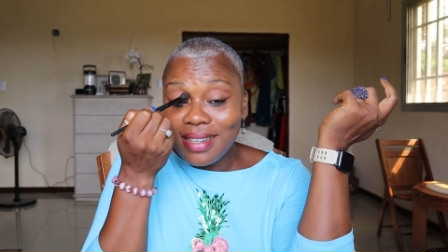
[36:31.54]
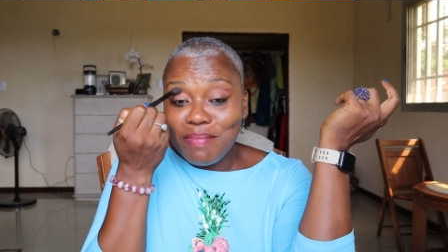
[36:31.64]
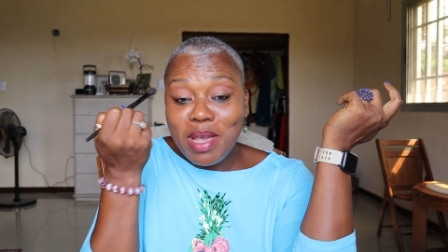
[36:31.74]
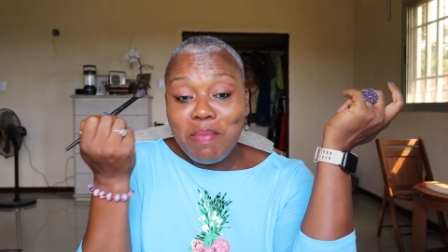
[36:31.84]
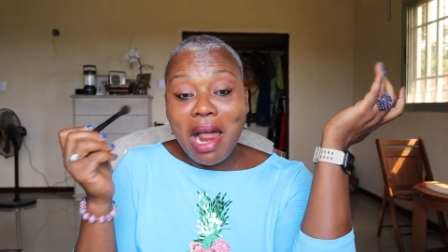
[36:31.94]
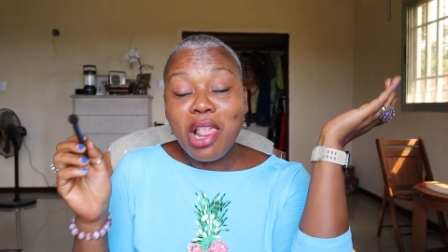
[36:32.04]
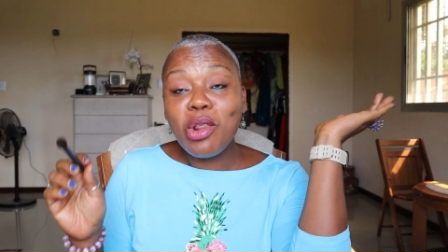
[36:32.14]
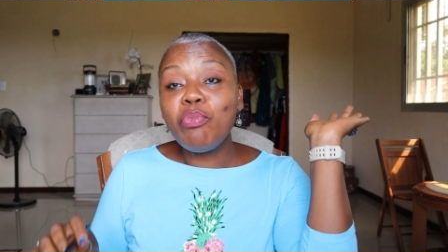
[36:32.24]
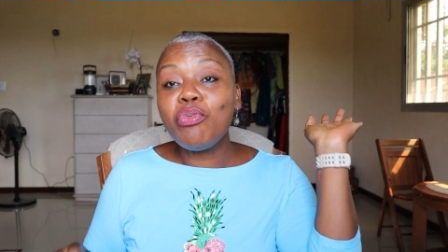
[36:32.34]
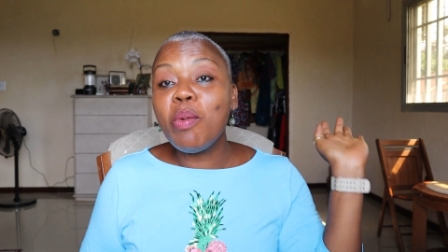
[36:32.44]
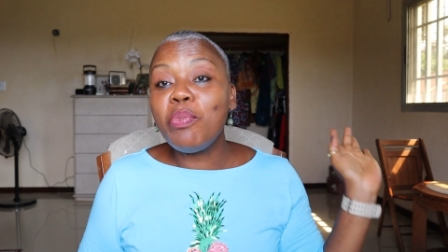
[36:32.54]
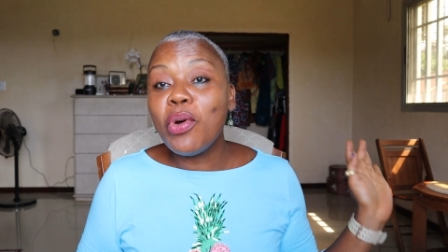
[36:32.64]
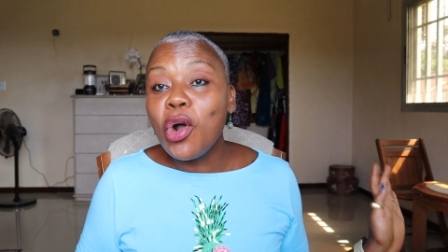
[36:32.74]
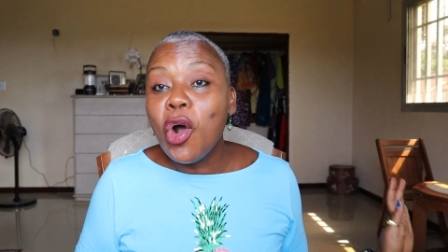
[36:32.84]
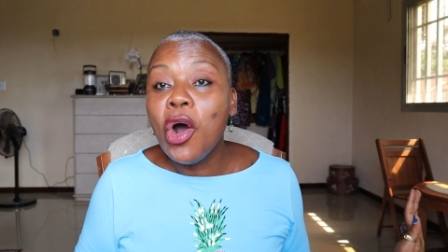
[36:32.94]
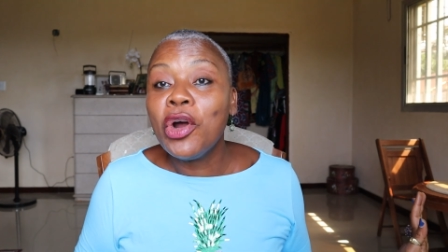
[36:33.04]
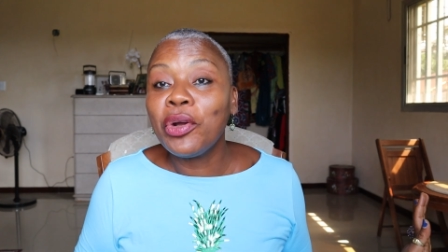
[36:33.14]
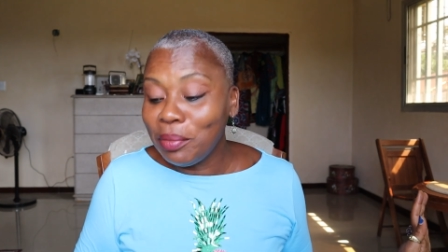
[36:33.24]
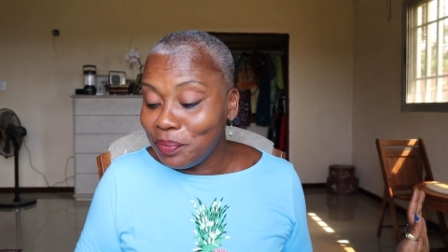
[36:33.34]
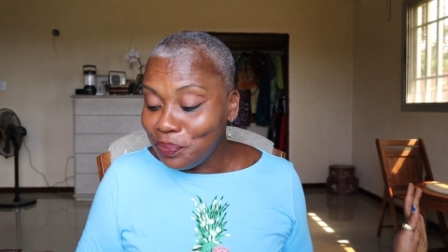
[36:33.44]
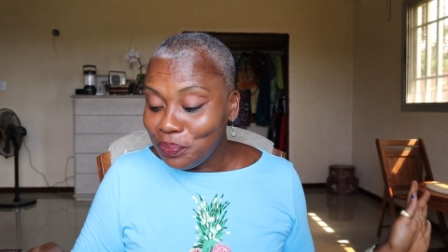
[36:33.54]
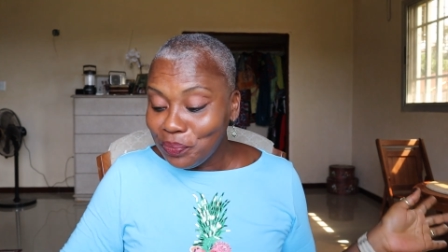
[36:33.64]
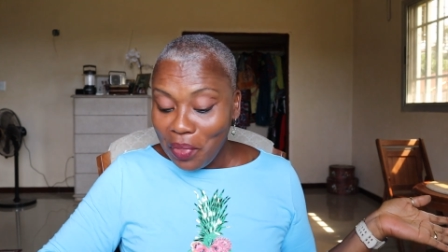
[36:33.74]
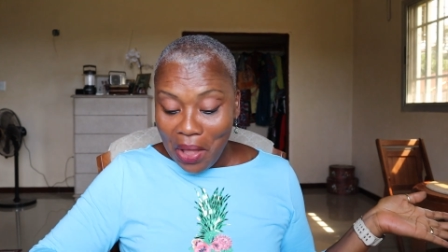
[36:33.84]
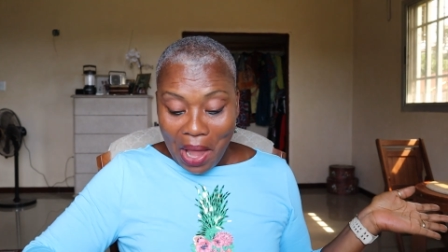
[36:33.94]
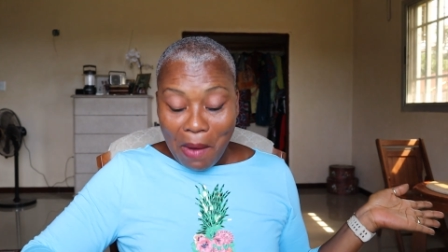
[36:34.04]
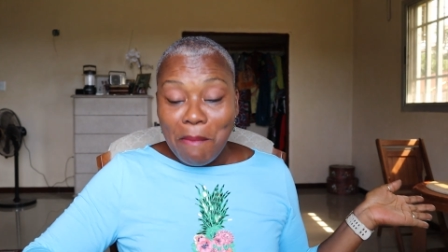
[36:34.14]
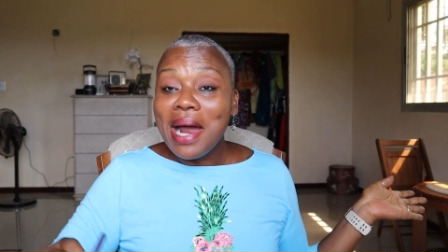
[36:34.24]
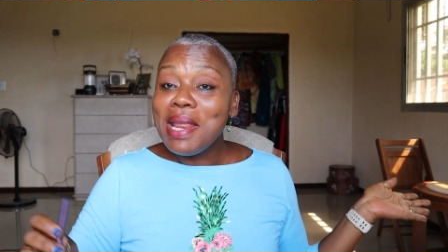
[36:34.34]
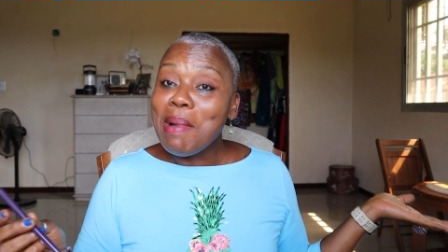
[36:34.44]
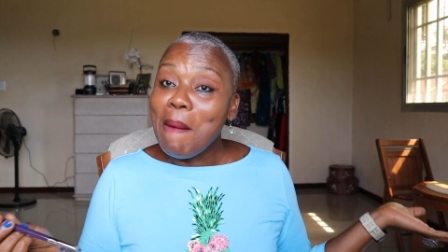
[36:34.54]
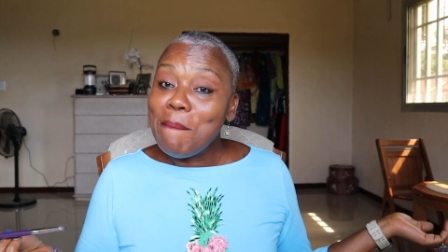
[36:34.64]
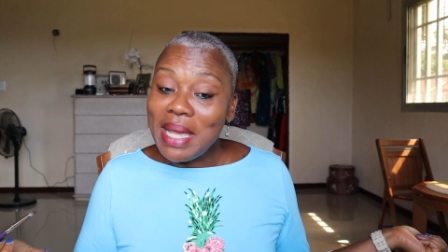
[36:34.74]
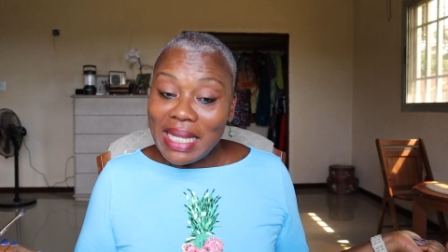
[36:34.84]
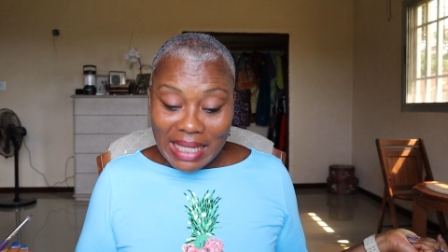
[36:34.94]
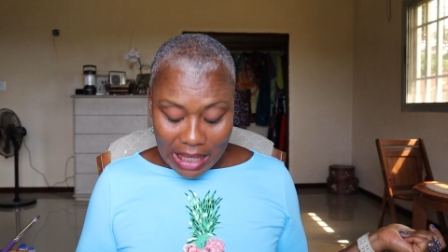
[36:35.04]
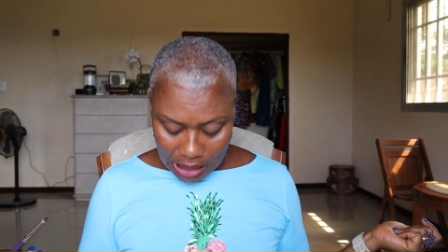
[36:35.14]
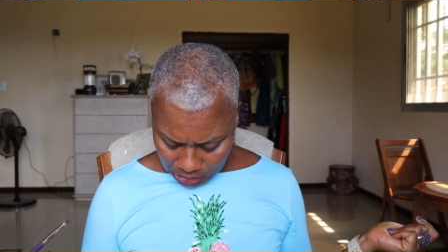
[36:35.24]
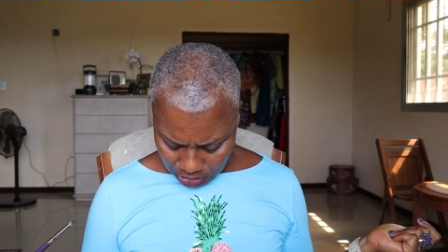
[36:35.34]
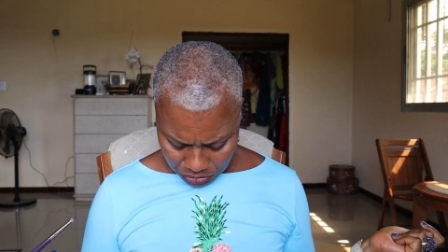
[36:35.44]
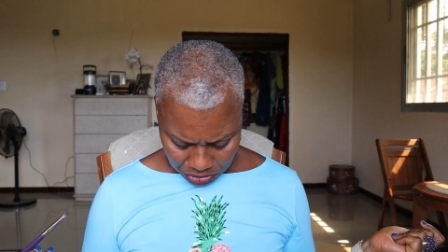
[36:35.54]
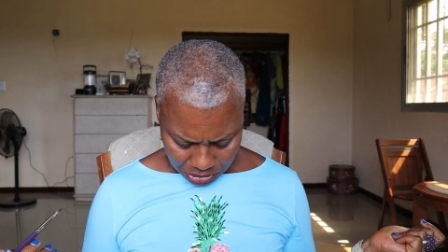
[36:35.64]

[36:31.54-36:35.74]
I've been my little proper corner. Minding my business.